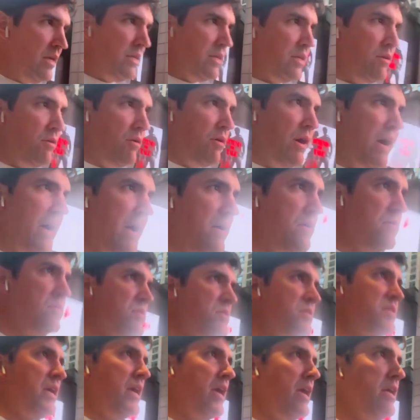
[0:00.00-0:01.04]
Ohio
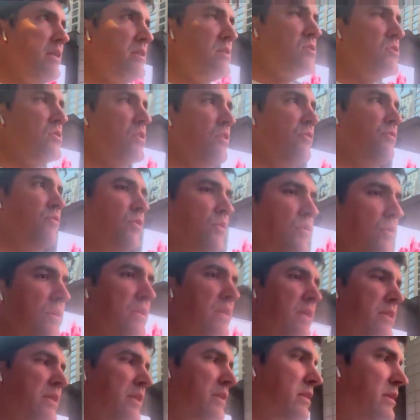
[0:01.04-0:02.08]
State and so forth.
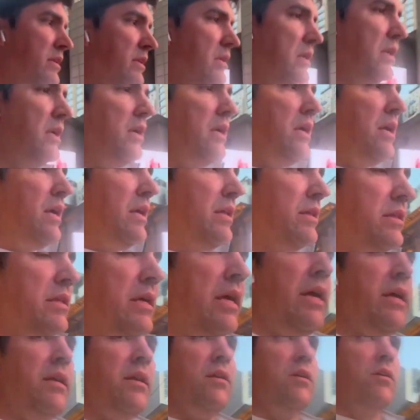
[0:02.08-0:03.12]
I think the
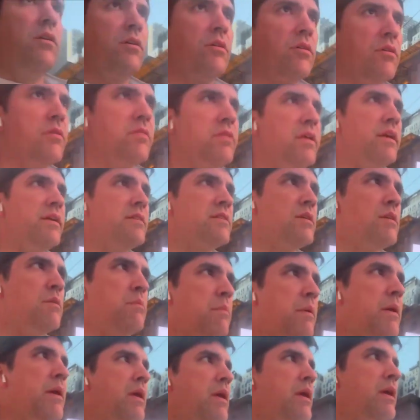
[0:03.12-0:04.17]
Hendon Hooker thing, to
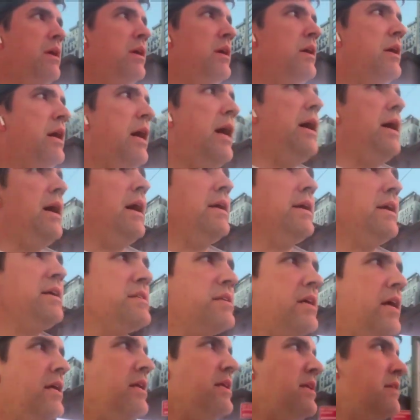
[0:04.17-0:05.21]
me, I guess
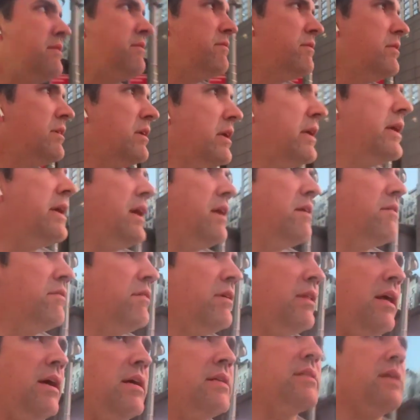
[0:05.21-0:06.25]
I didn't really kind of
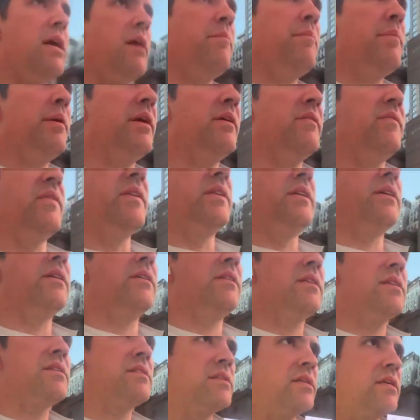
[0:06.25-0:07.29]
realize how big of a deal
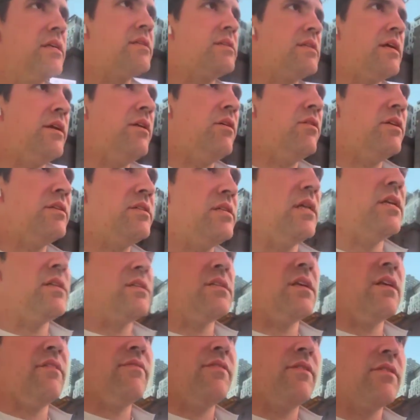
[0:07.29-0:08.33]
this is. I know the
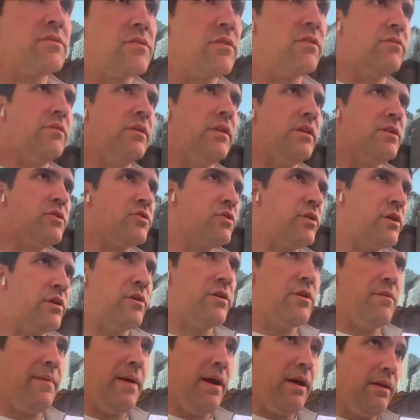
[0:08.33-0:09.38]
Tennessee folks are really
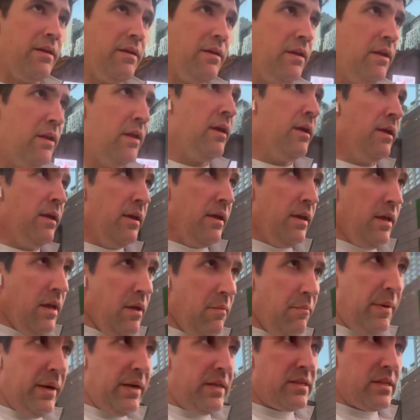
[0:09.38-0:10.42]
triggered about it,
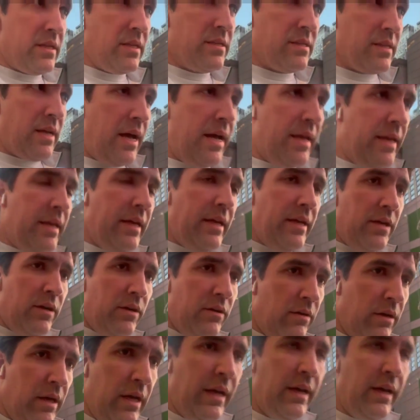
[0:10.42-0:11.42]
but it's just like, you know,